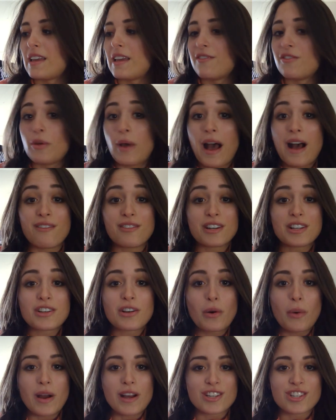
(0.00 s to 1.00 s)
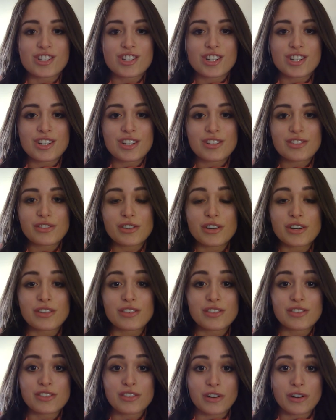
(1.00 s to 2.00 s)
if you have any questions or
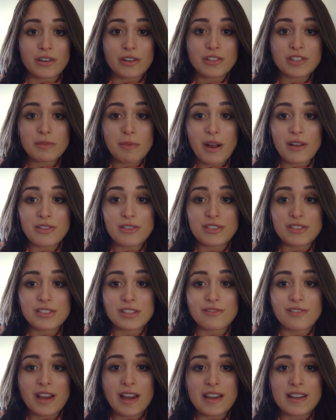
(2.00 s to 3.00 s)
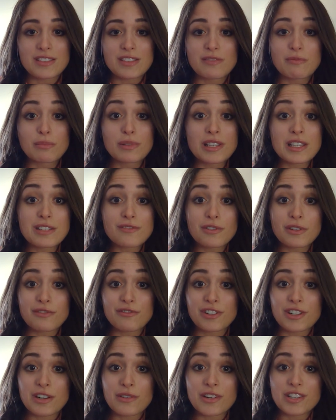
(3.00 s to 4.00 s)
concerns about this device, please feel
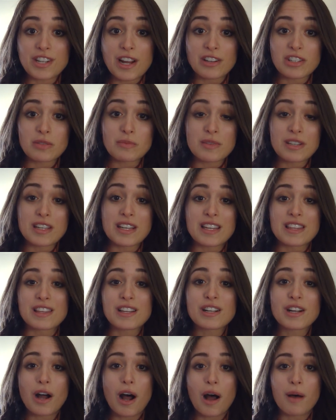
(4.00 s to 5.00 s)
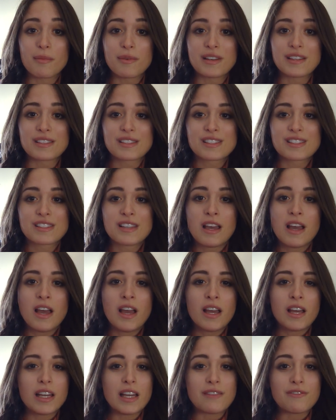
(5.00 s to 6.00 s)
free to reach out to me in the comments.
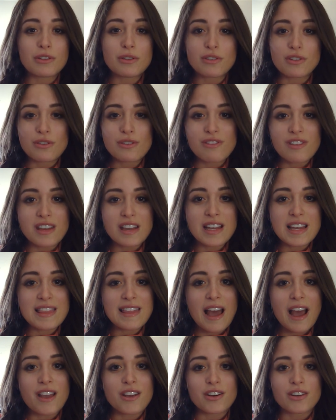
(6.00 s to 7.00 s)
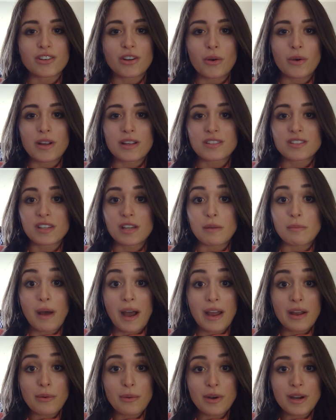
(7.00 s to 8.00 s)
If you do think that you're going to
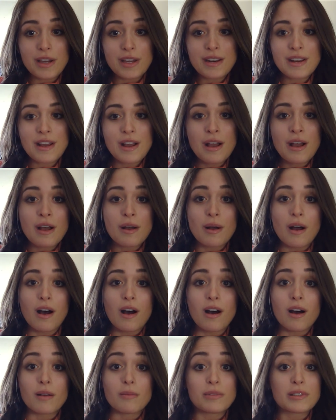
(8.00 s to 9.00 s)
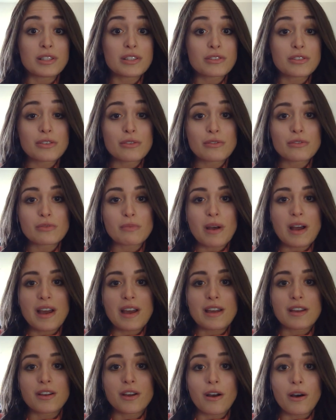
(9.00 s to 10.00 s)
buy one, Uh, please use
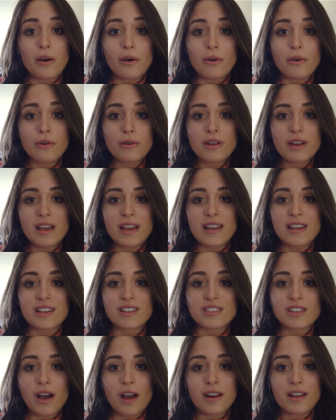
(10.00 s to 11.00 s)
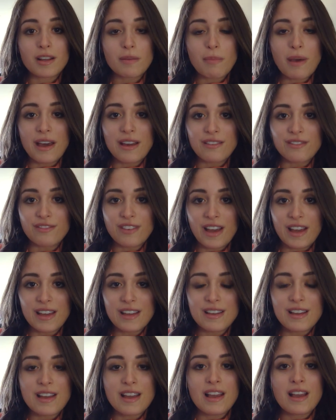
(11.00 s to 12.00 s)
my code ExoticPetVet